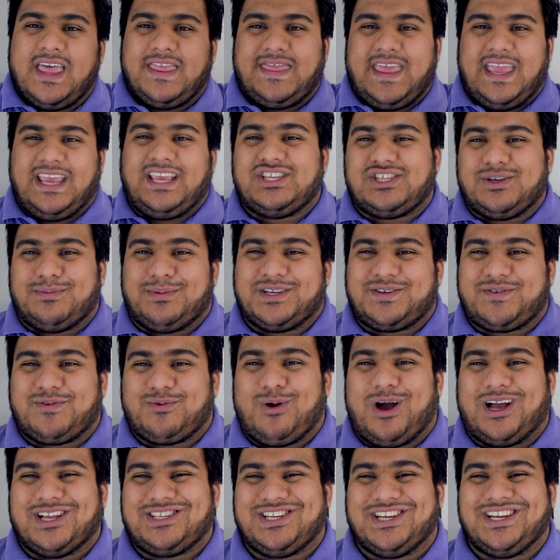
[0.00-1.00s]
Thank you so much for
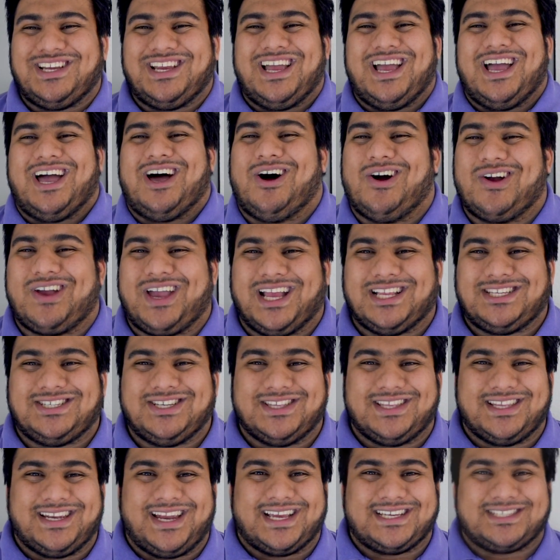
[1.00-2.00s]
watching. I'll catch
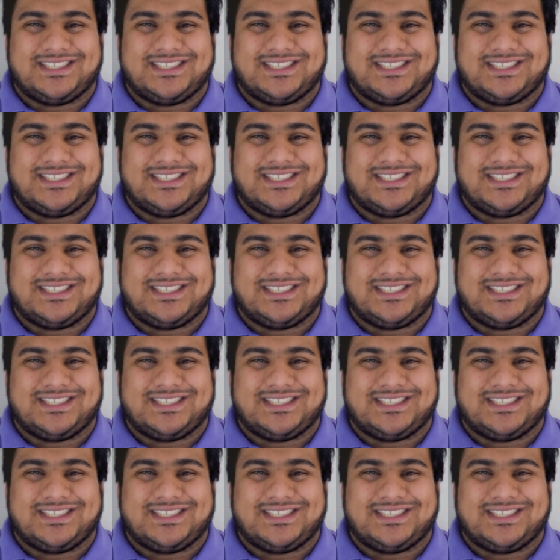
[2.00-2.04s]
you in the